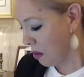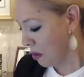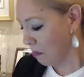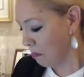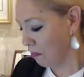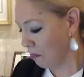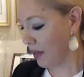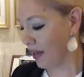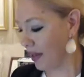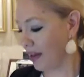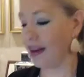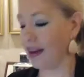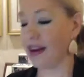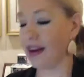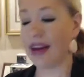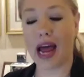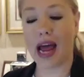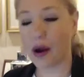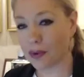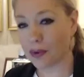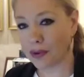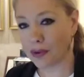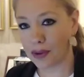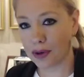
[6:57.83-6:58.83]
But
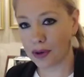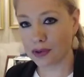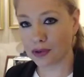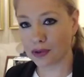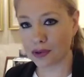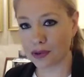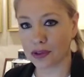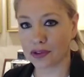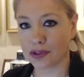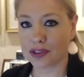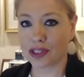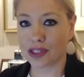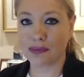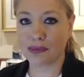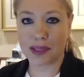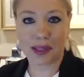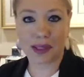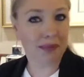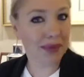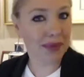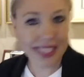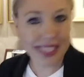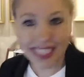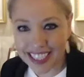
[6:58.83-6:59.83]
now are those rules going to be
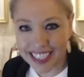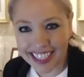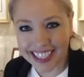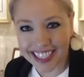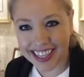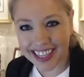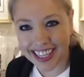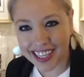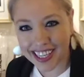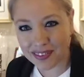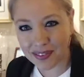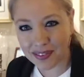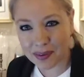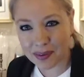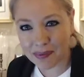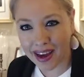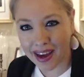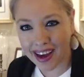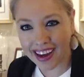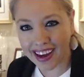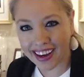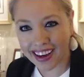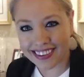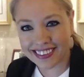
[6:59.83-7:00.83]
completely a thing of the
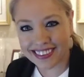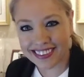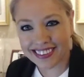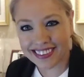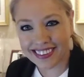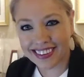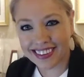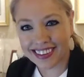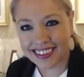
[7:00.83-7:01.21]
past?